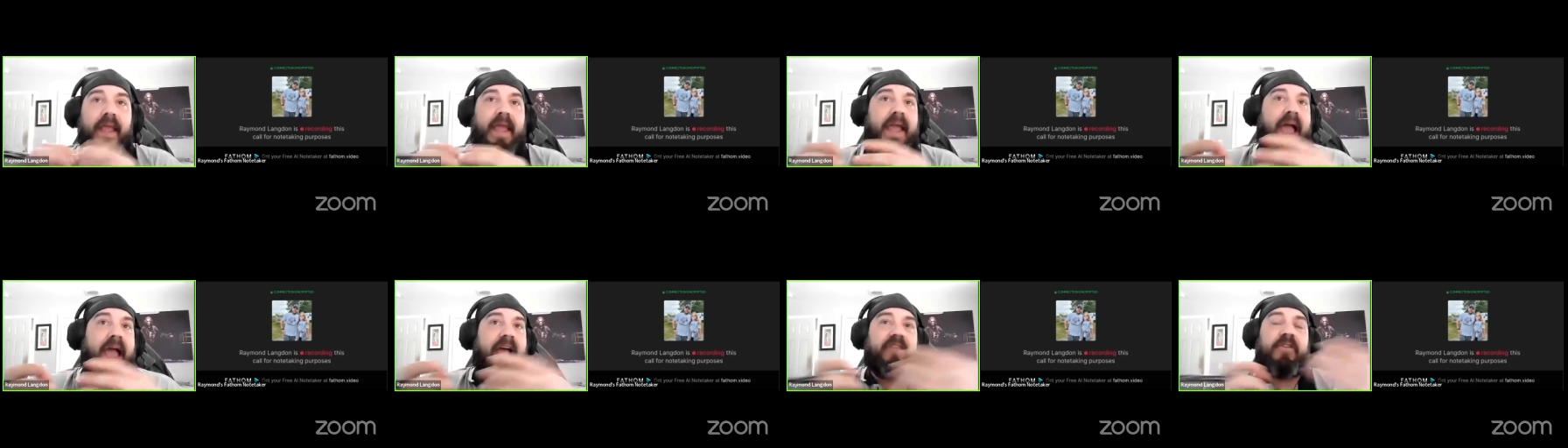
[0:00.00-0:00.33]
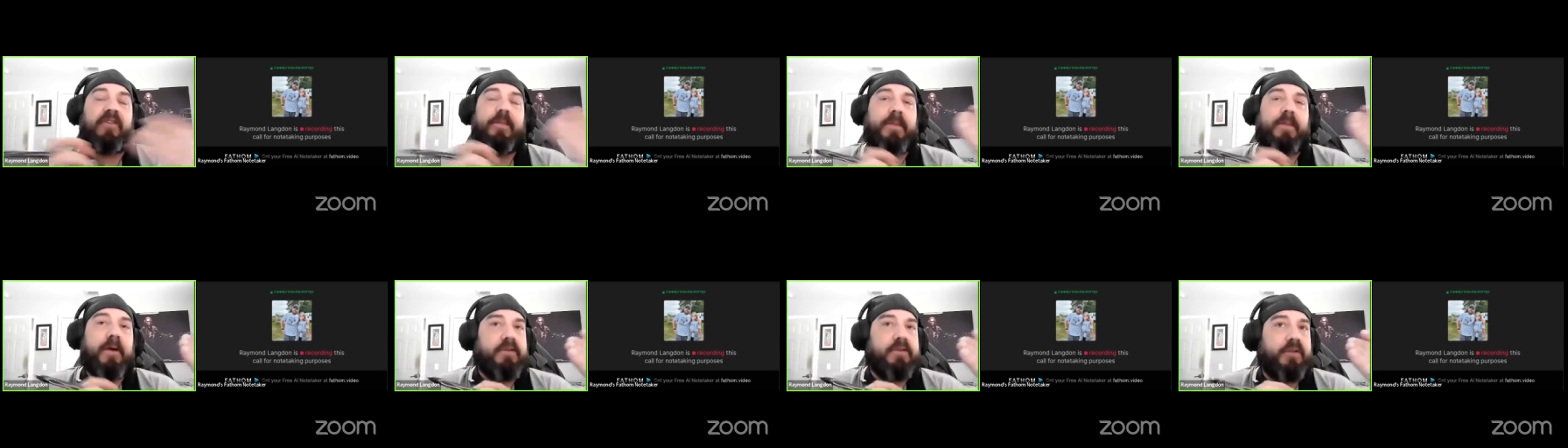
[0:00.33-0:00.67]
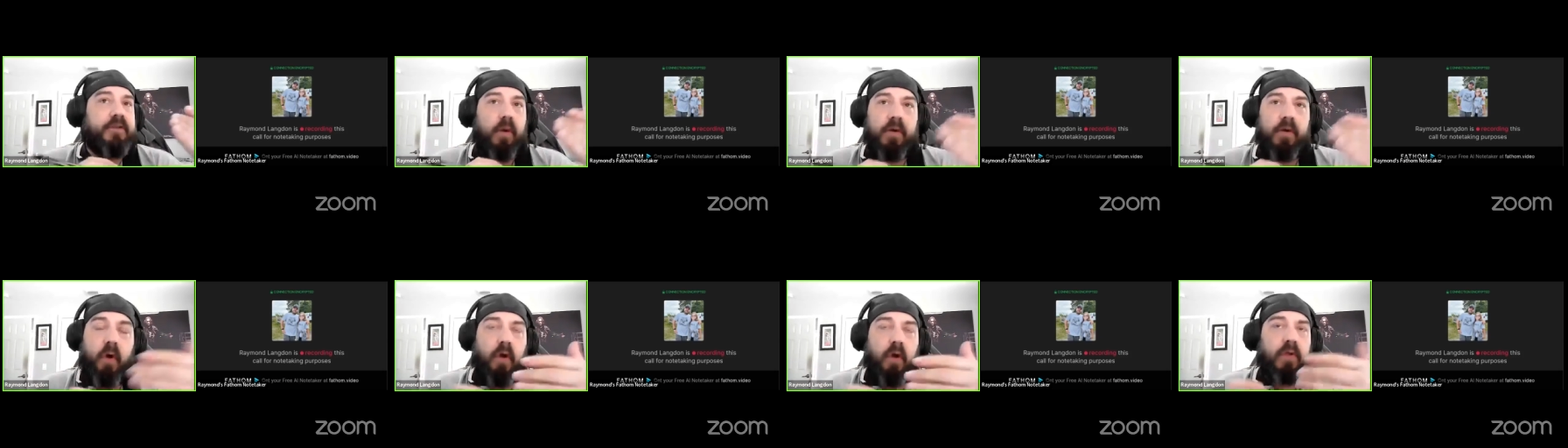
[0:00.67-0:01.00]
as opposed to
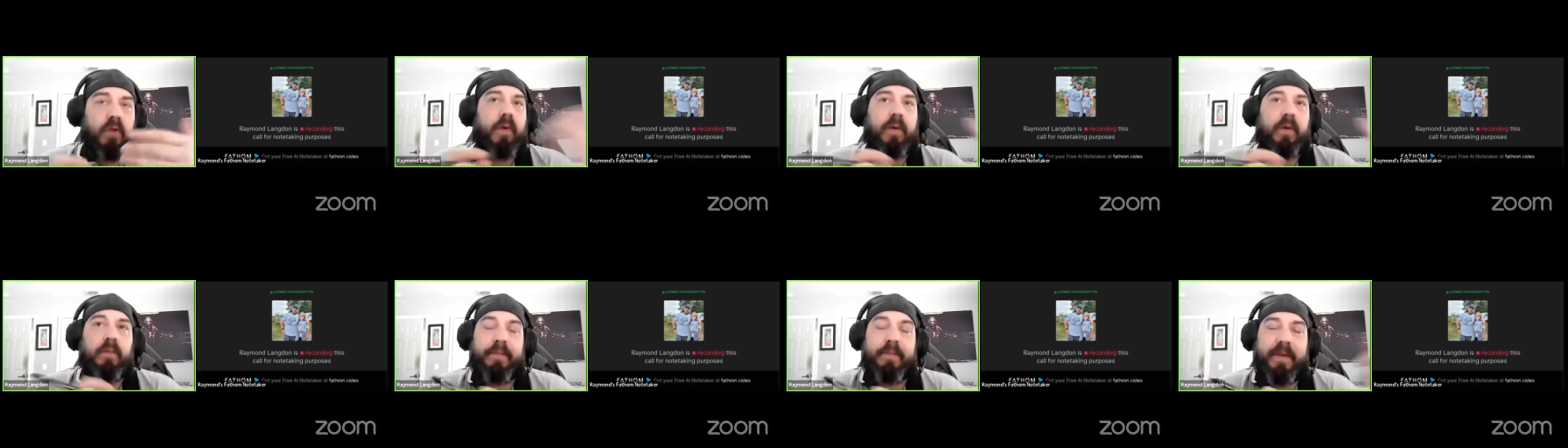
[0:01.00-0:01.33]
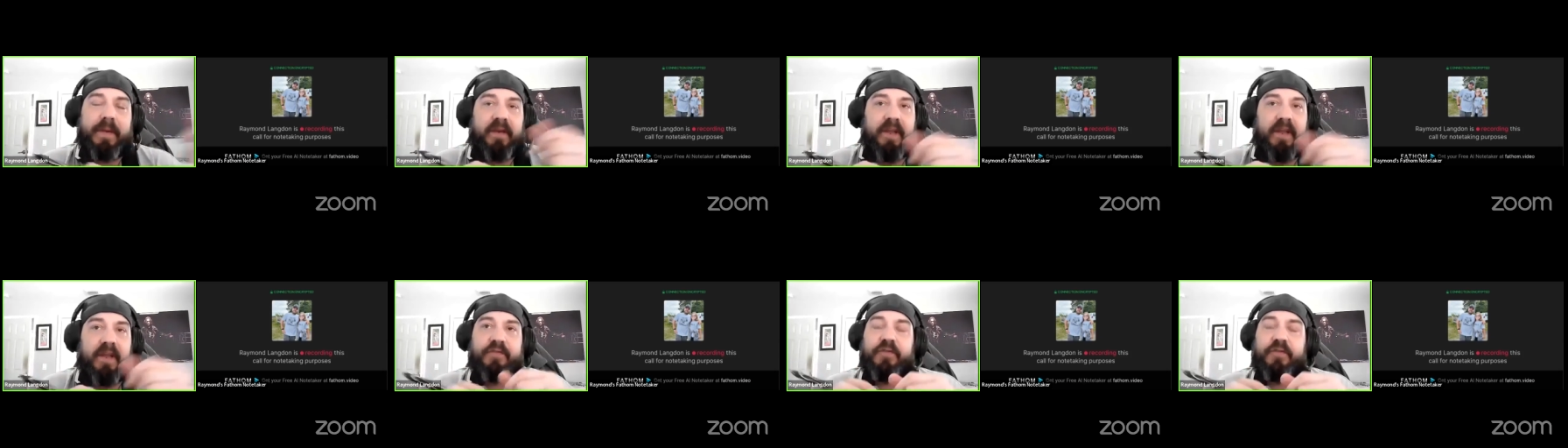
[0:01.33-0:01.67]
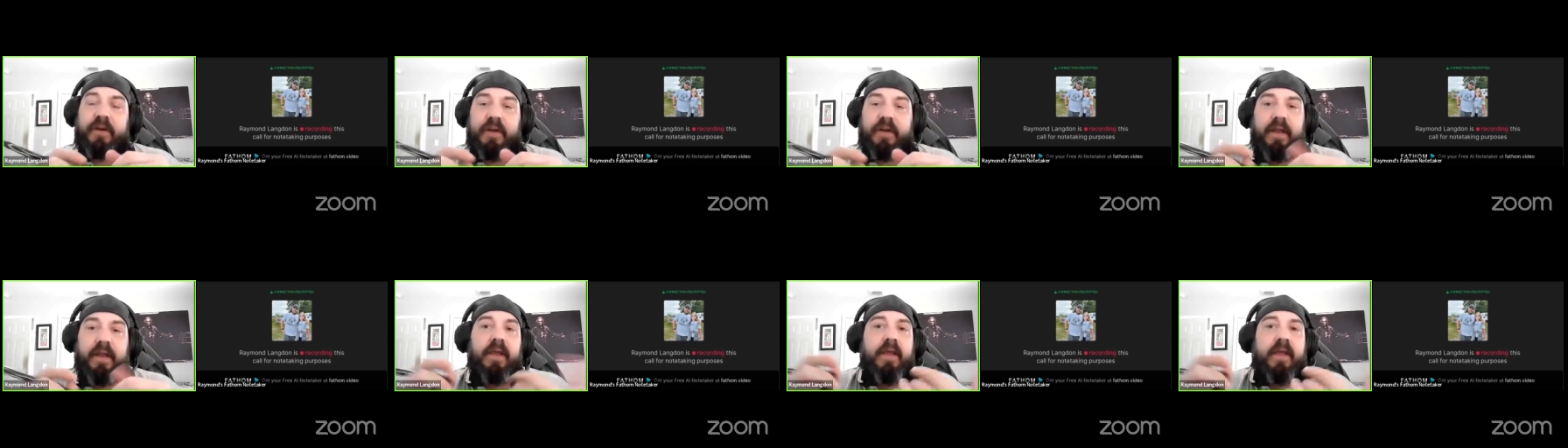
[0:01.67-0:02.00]
a cold one would be
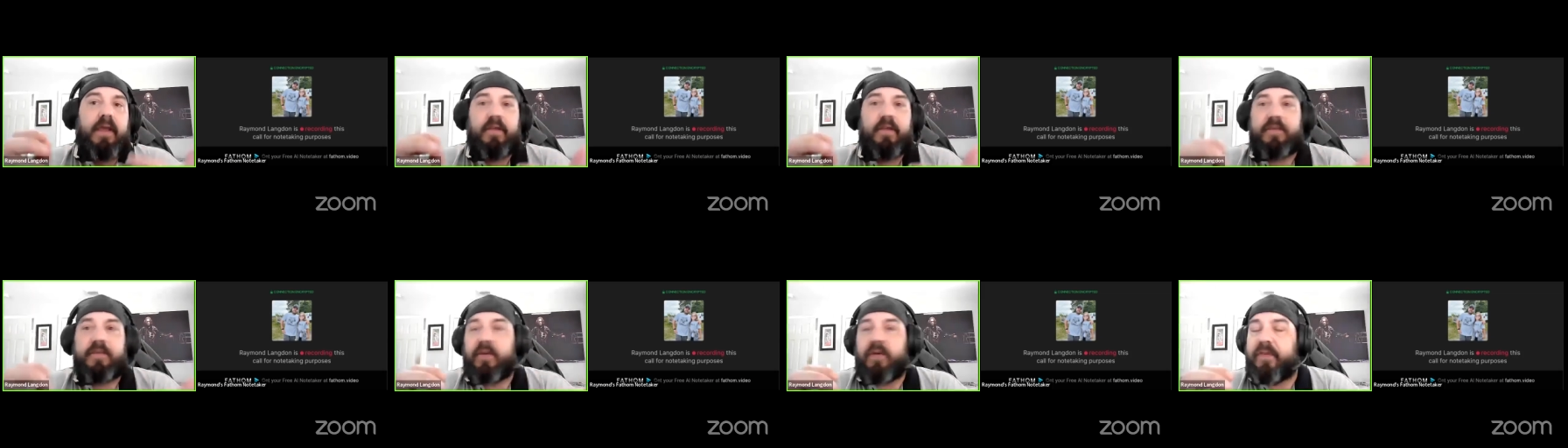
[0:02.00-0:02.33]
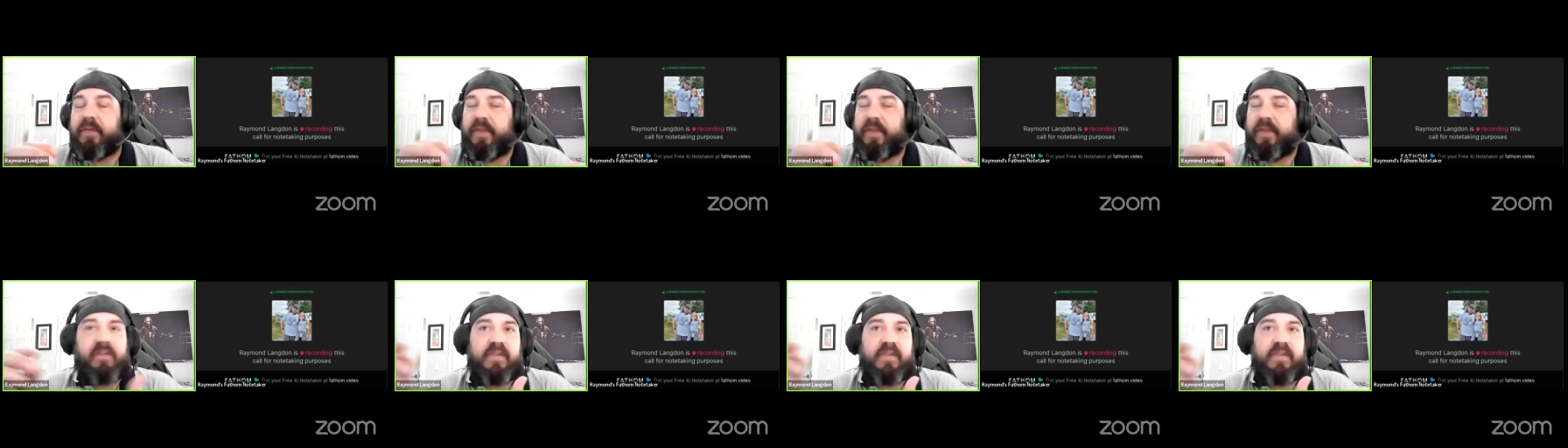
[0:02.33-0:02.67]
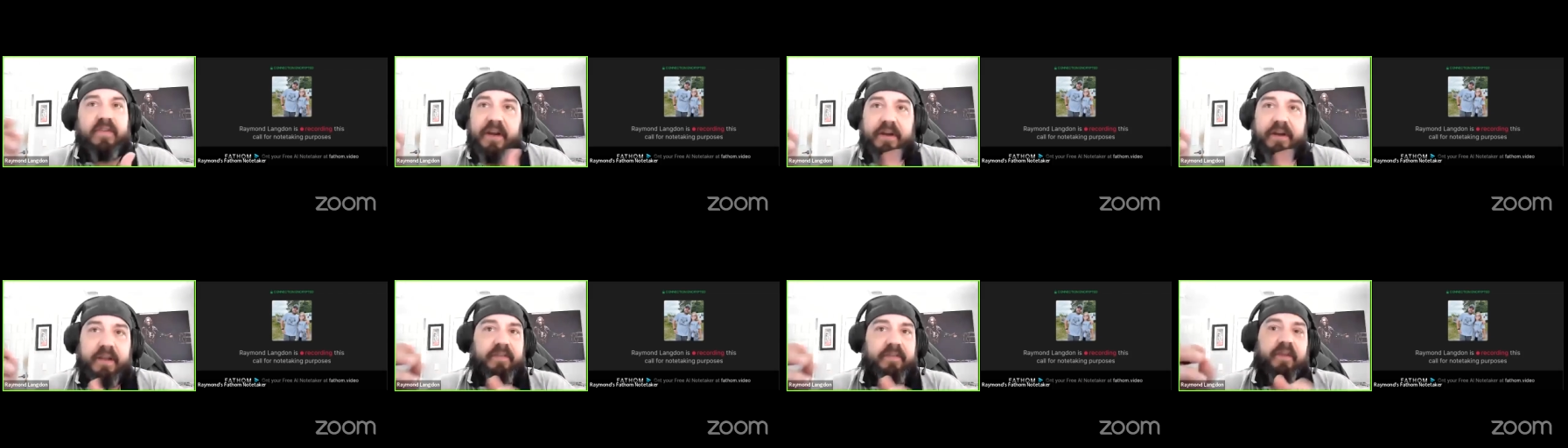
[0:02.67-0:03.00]
different. So this is a
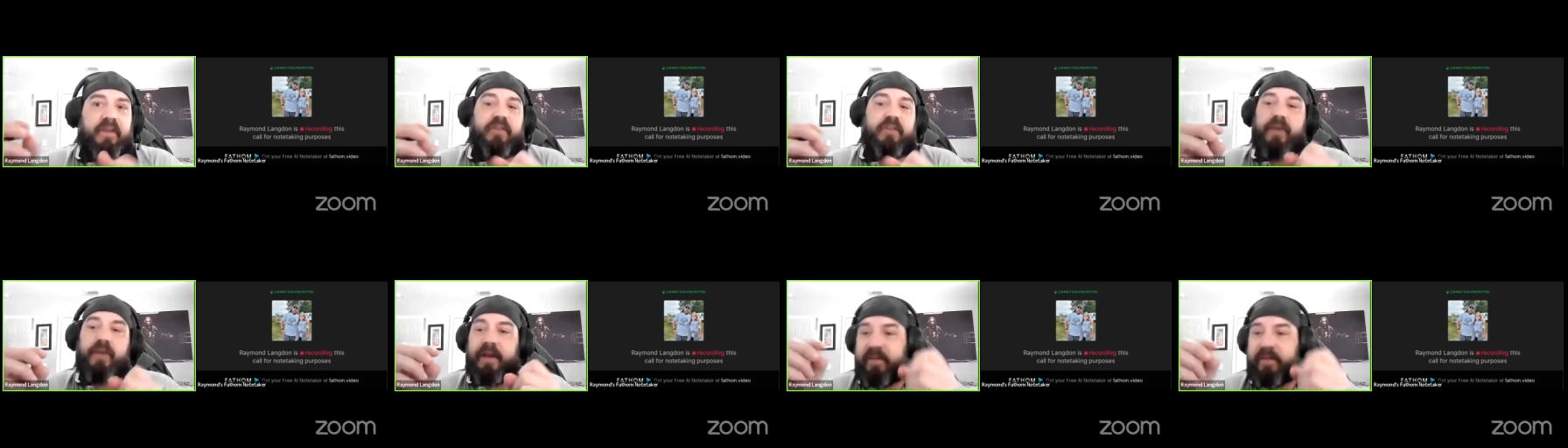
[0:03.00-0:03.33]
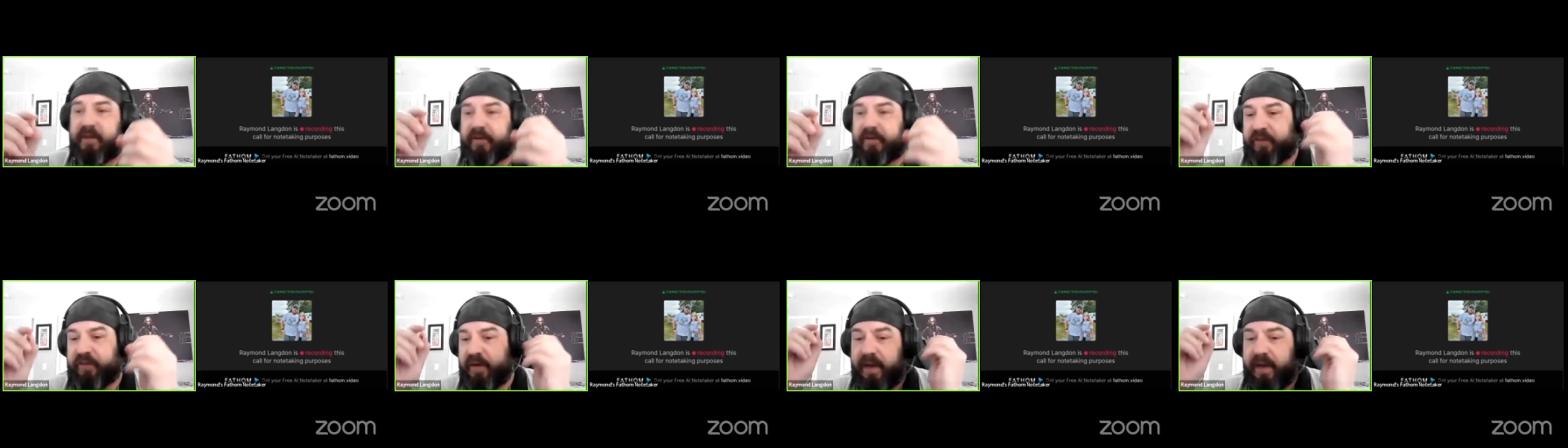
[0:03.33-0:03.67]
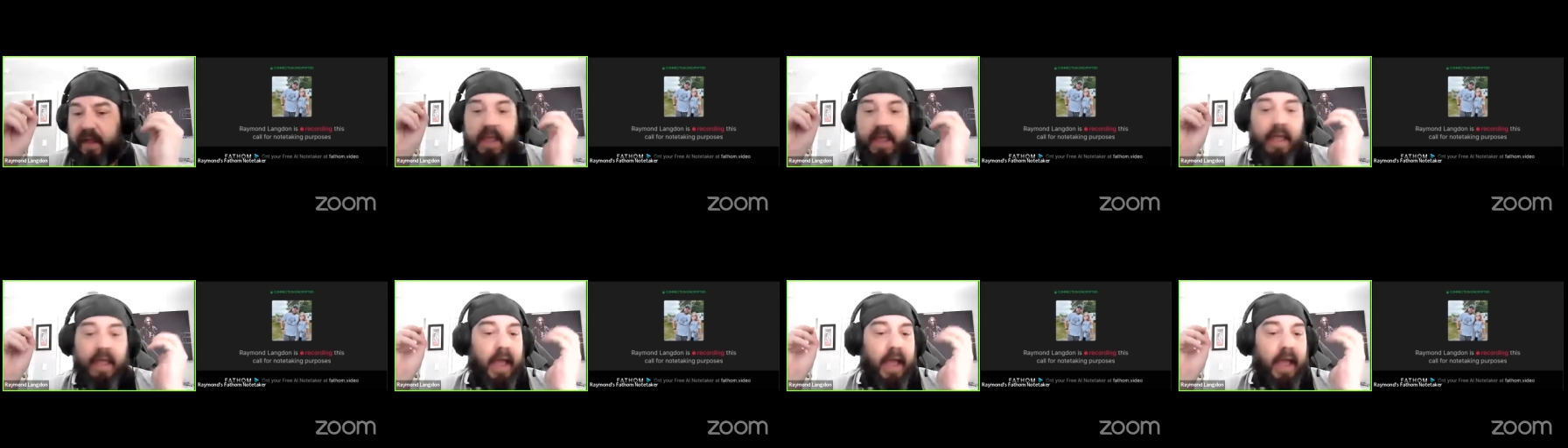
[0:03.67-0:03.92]
very easy transition.